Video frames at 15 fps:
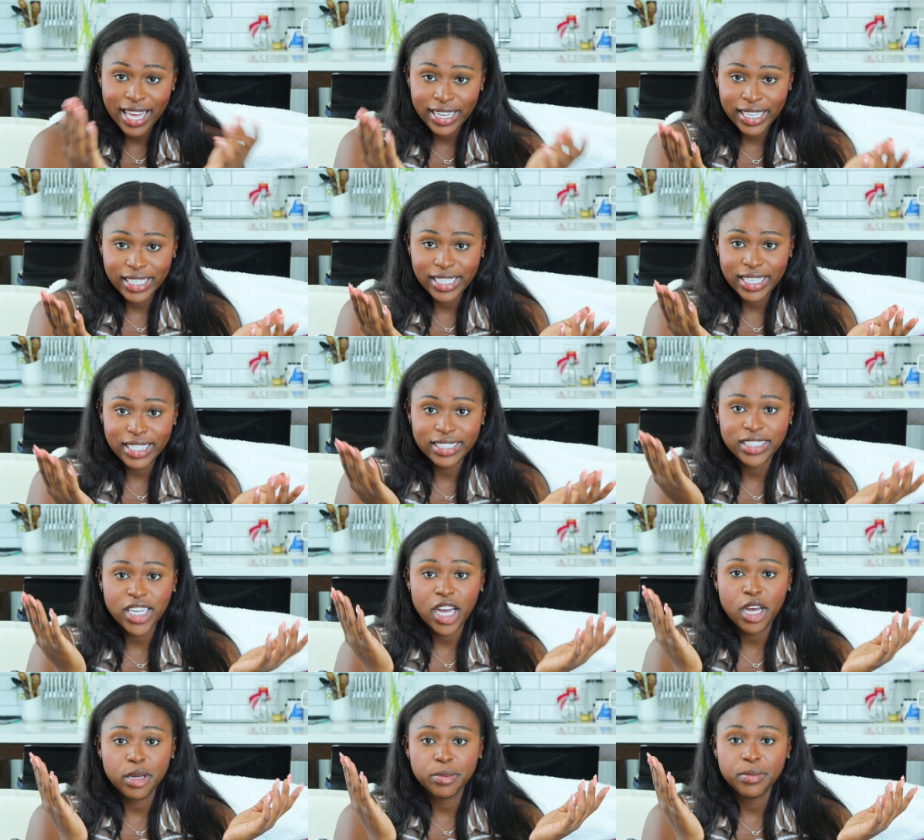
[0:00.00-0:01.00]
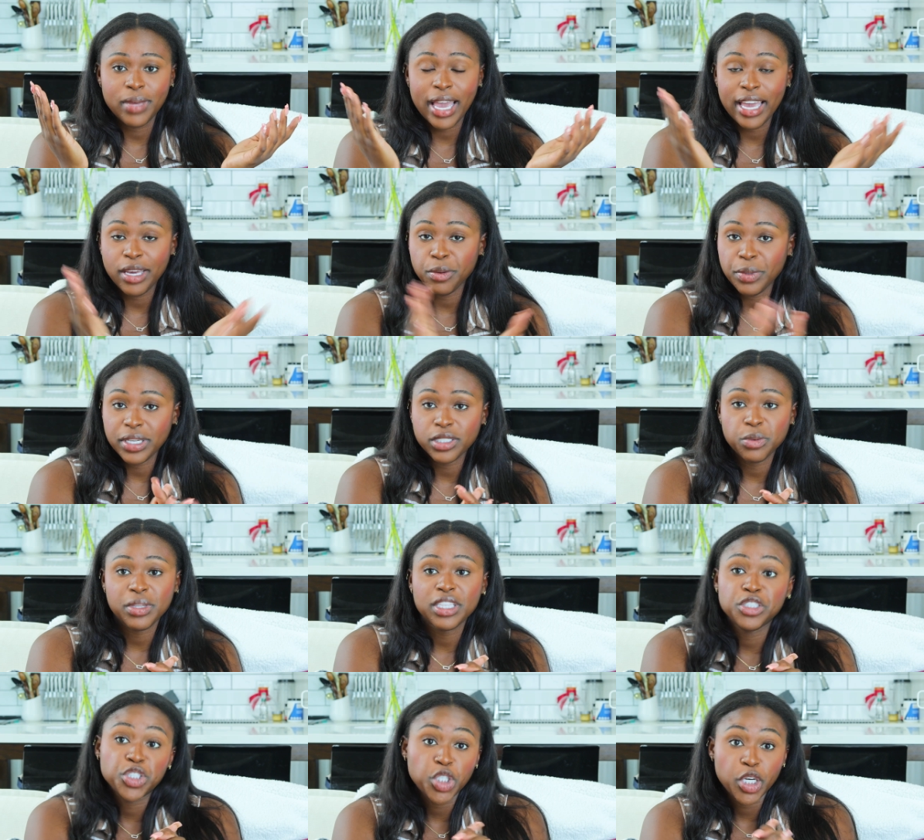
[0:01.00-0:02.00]
I landed a job eight weeks
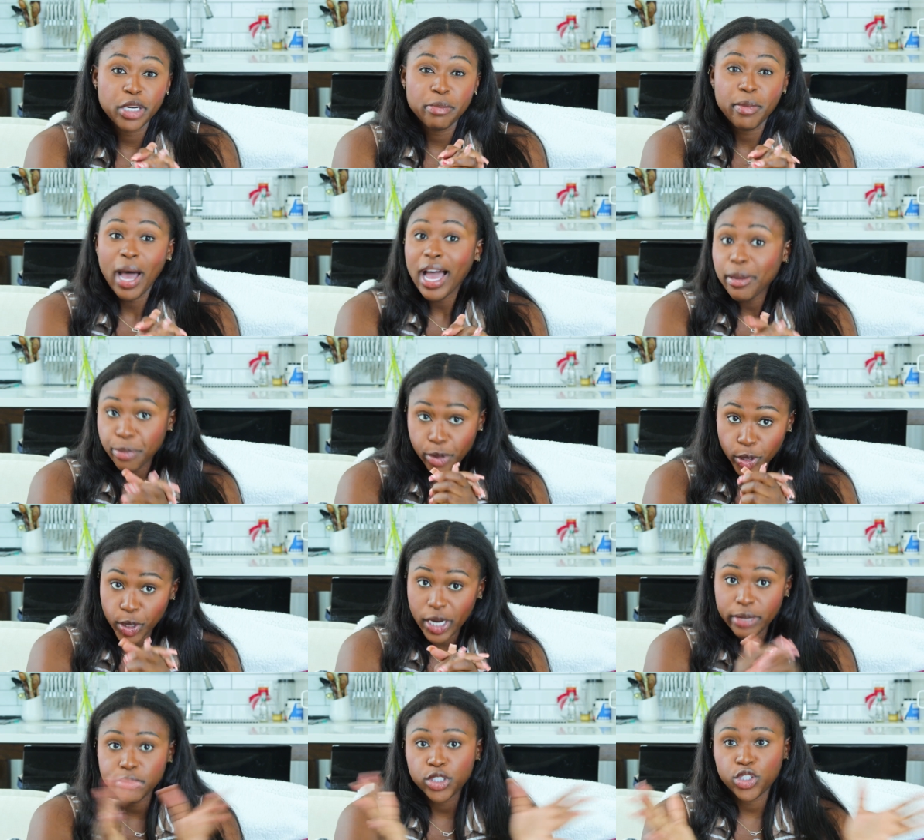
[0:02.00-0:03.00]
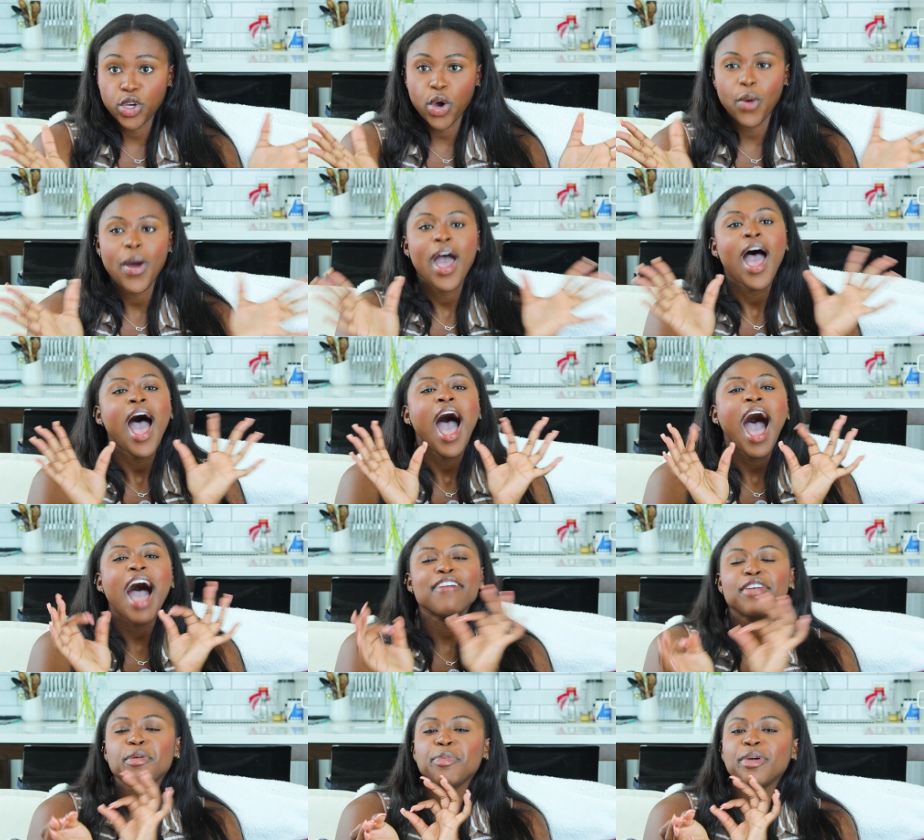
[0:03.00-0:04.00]
within starting my program. So
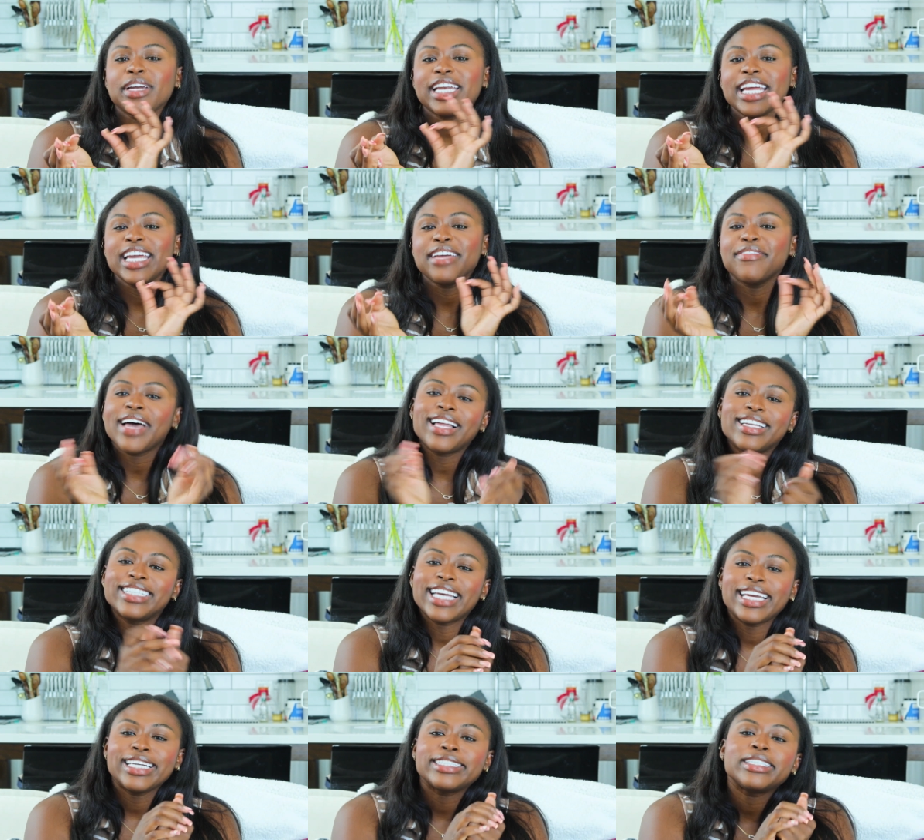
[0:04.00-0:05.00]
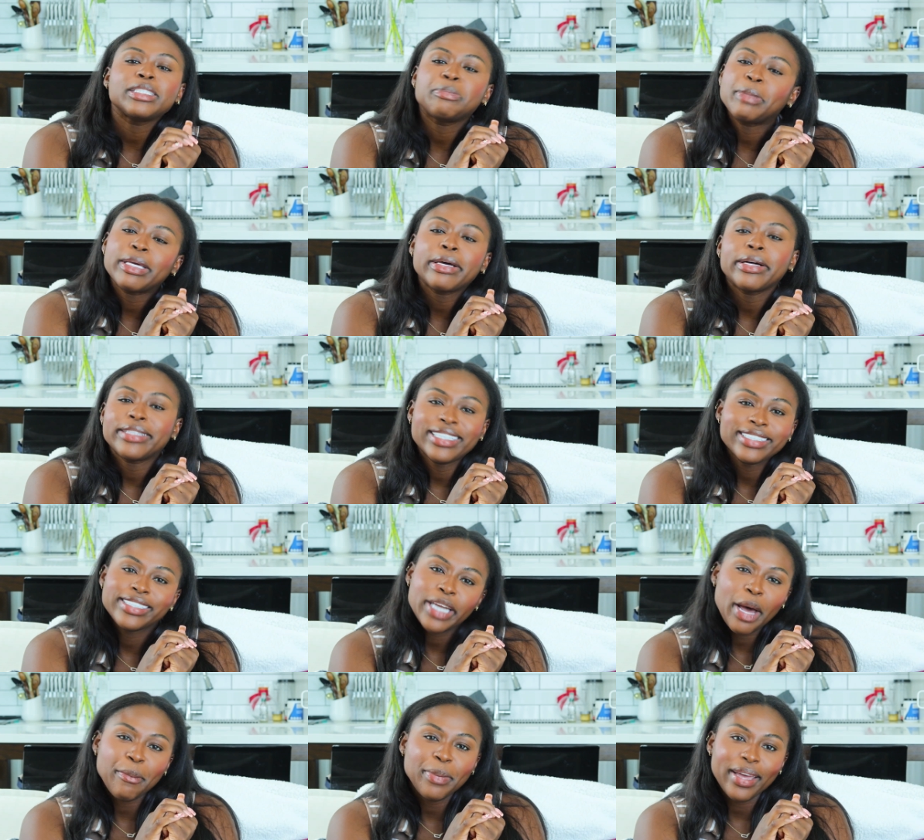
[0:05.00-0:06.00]
I feel pretty validated to speak on
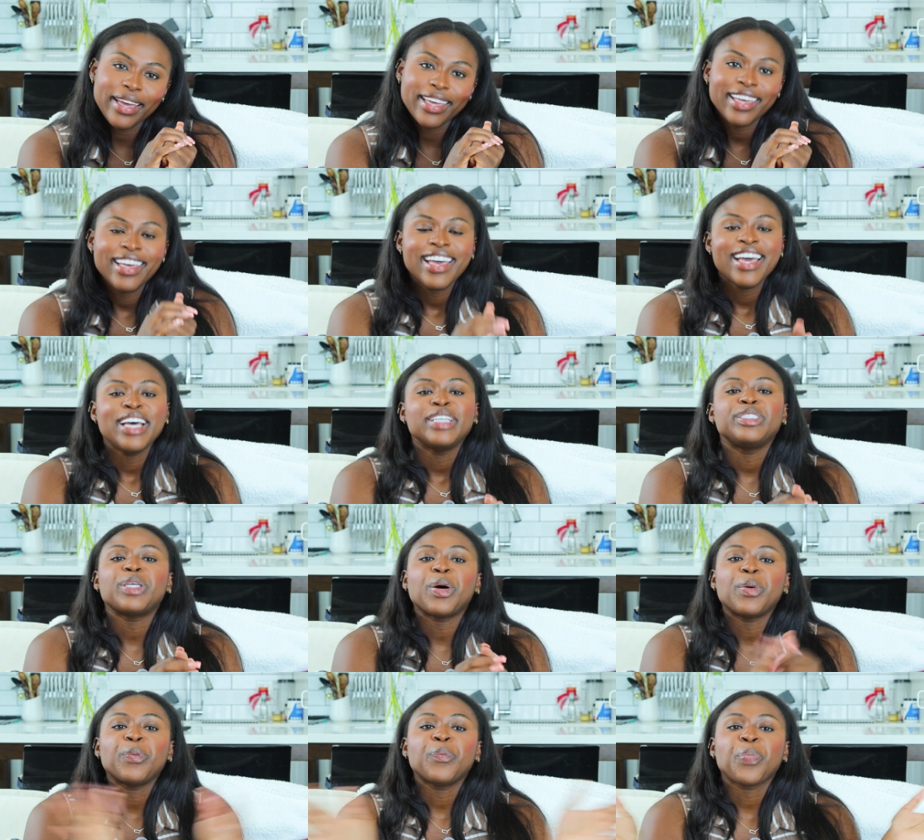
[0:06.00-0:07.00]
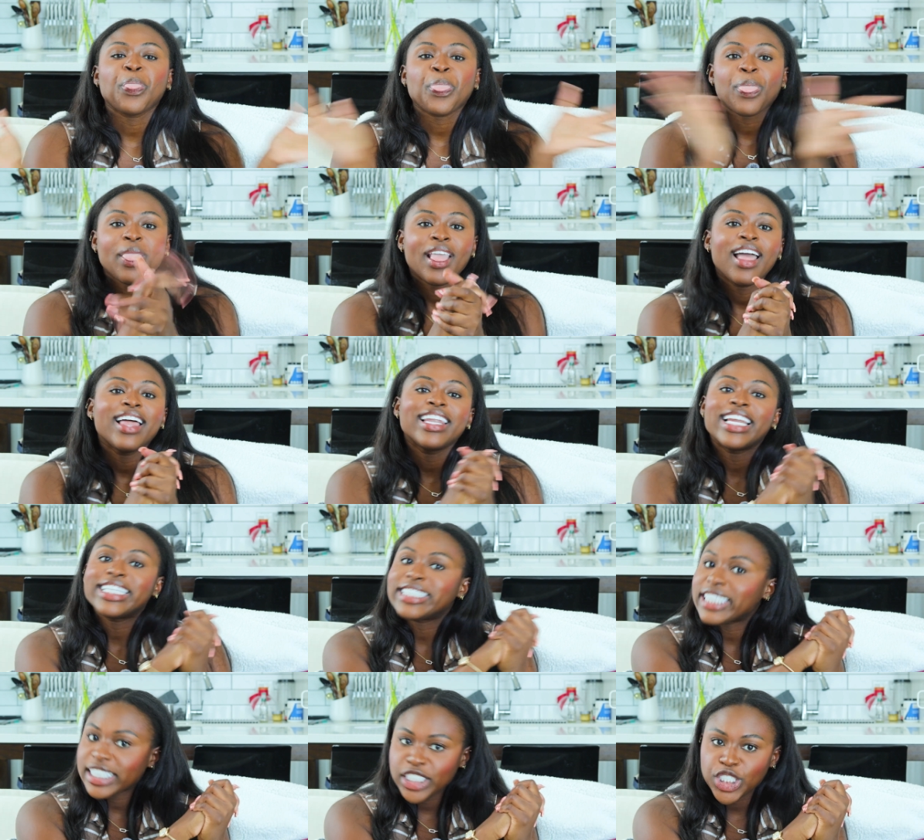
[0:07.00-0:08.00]
this topic. So
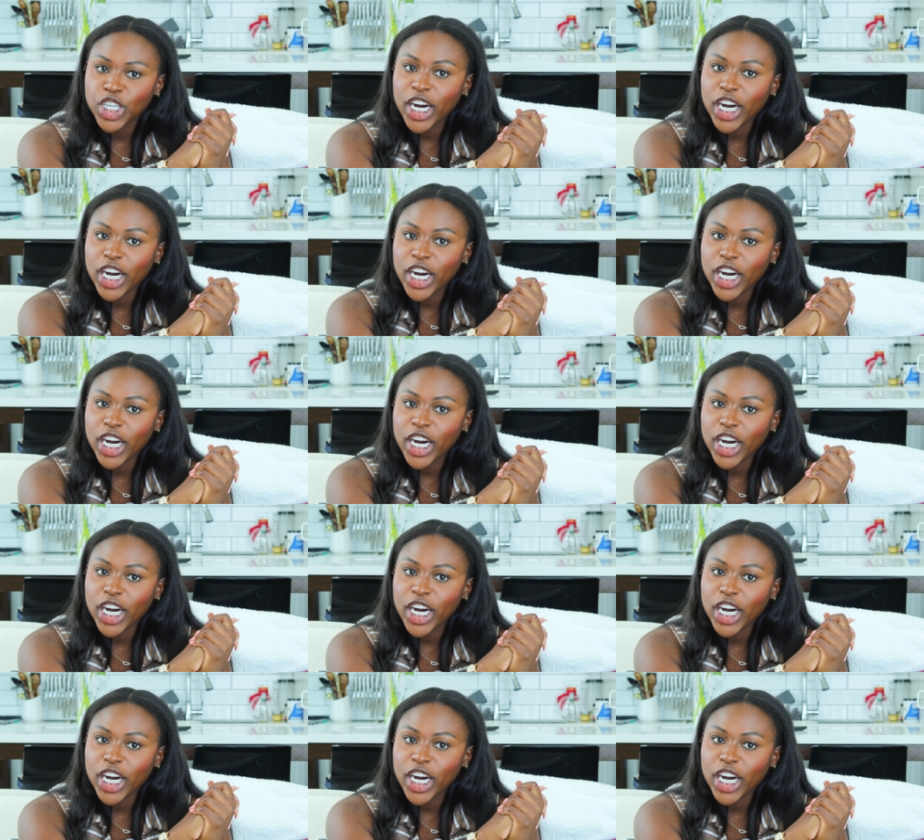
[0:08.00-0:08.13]
Let's get